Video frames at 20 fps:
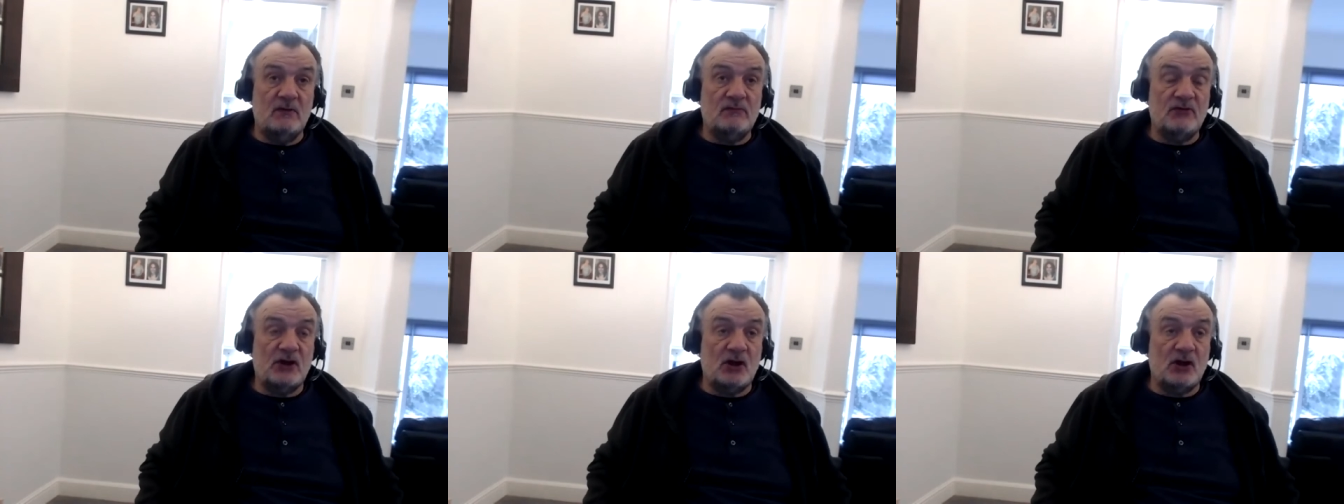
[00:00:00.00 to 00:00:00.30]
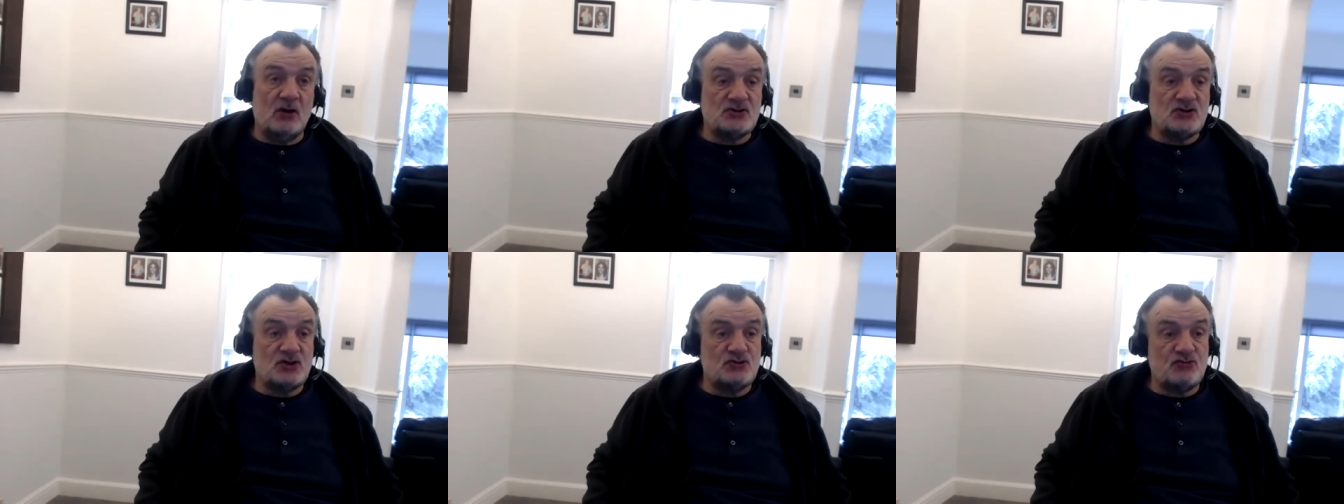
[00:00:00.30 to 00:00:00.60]

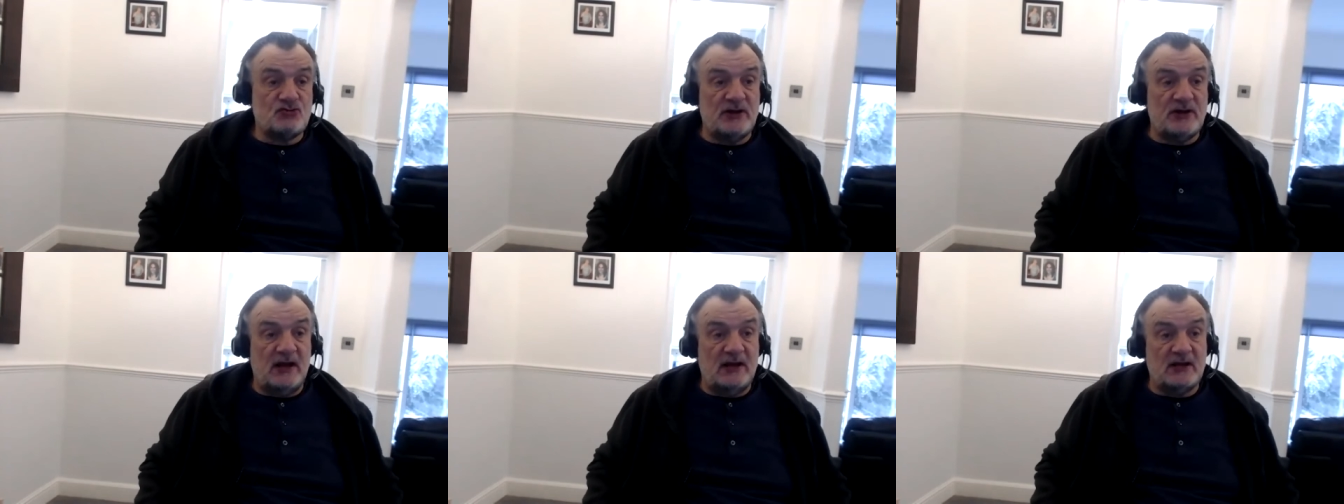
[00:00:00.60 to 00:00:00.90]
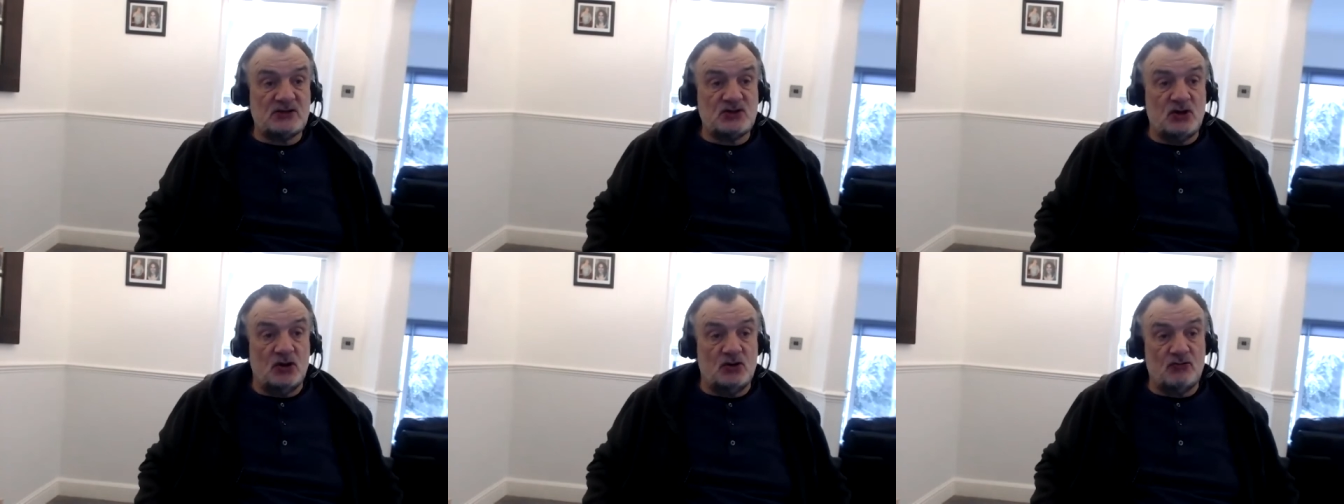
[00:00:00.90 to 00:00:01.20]
regards to Trent
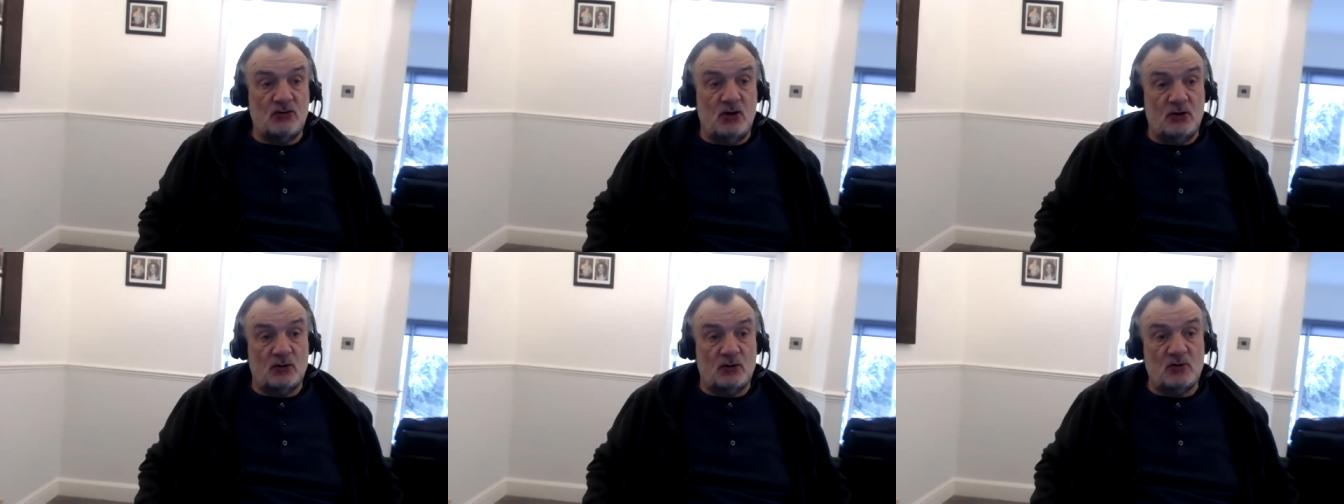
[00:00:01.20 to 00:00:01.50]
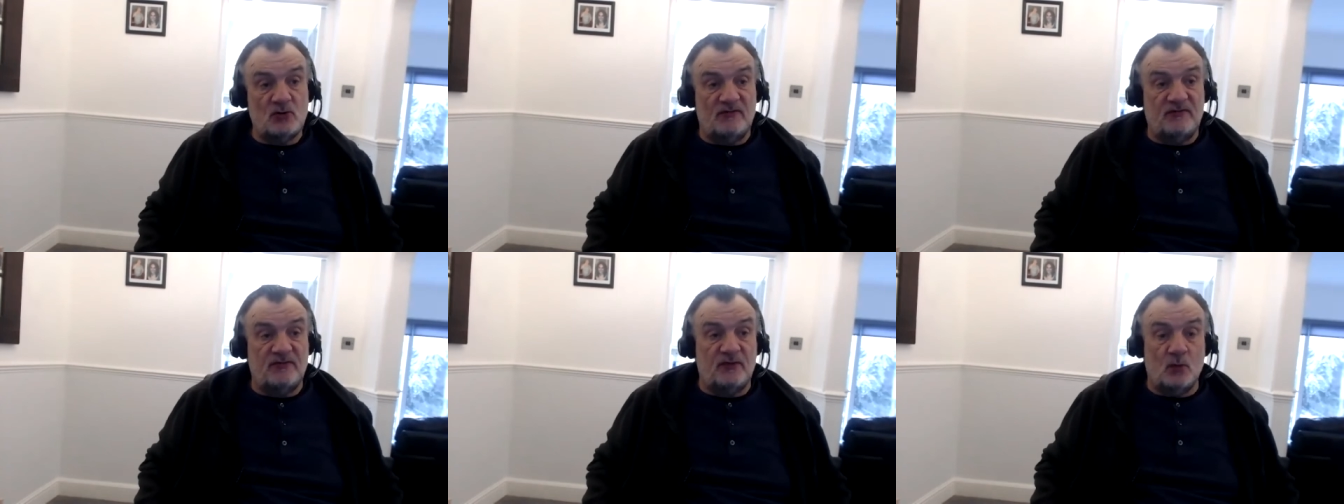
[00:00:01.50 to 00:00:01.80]
Alexander-Arnold.
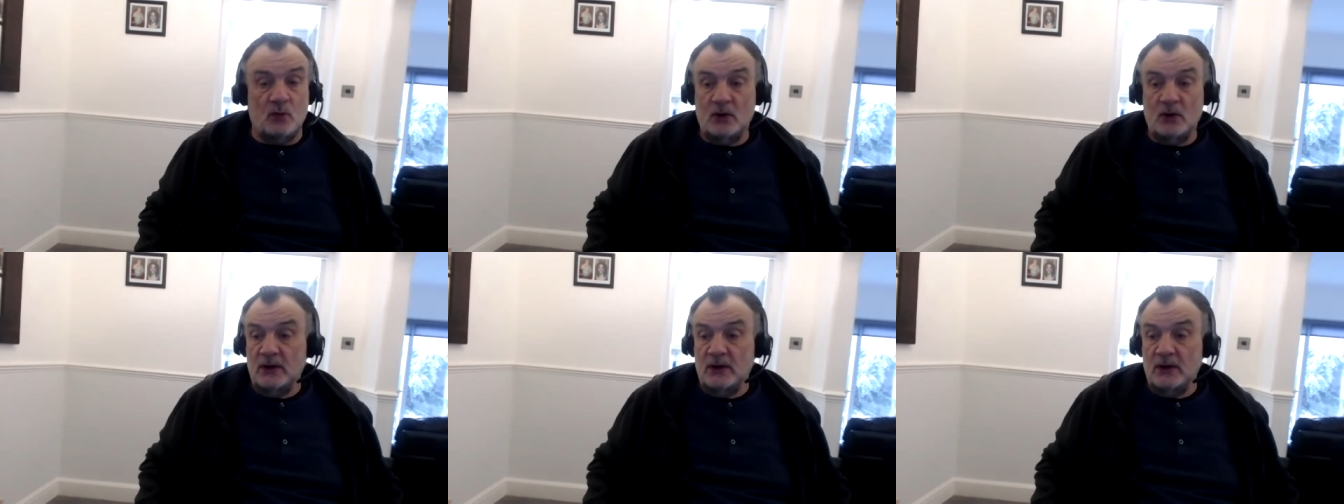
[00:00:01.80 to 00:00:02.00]
I thought